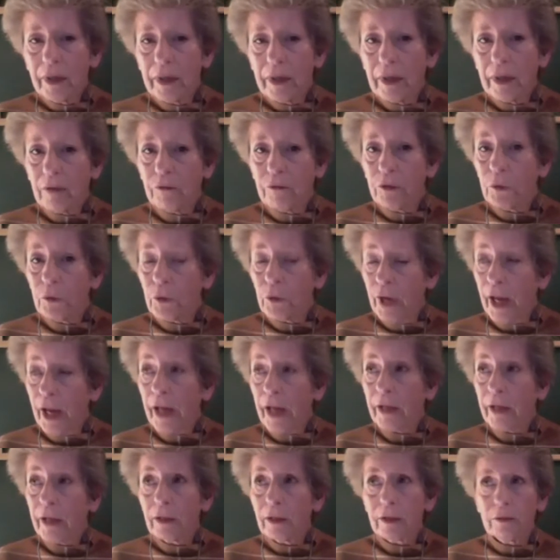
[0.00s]
if you
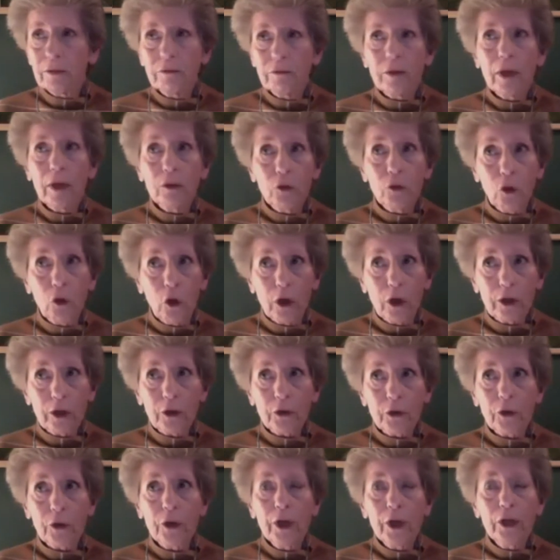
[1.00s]
can live
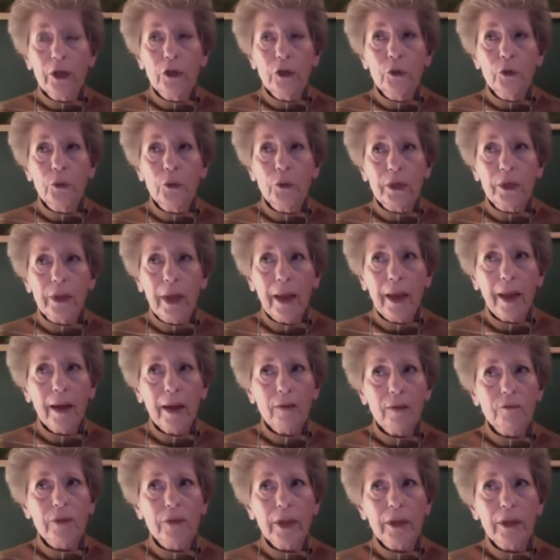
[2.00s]
longer, you can
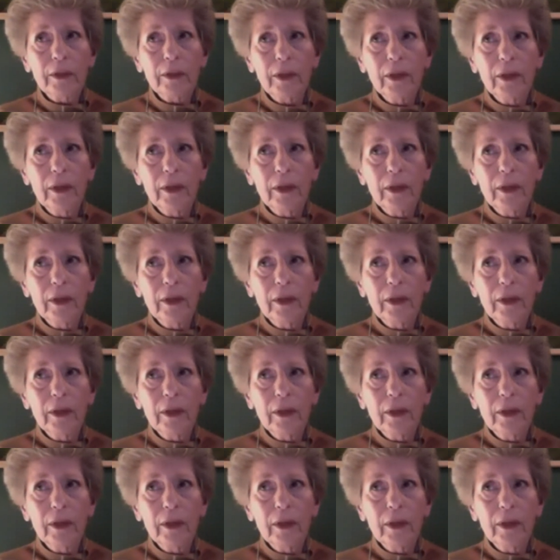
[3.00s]
have that